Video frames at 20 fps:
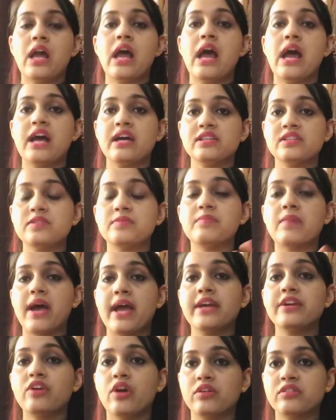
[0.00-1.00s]
As my
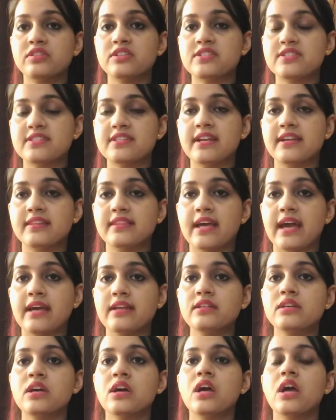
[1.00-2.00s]
doctor said that
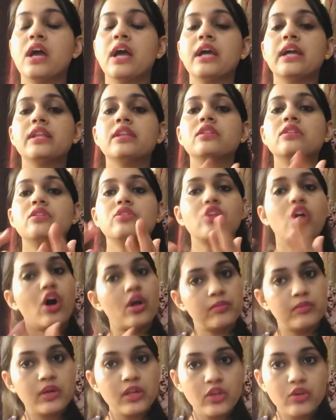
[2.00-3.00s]
in
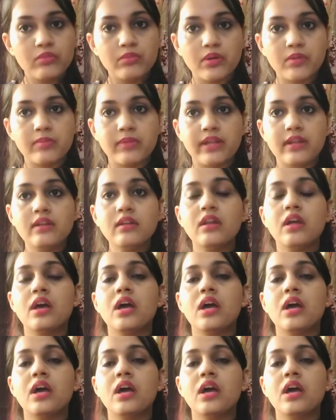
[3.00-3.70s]
normal human being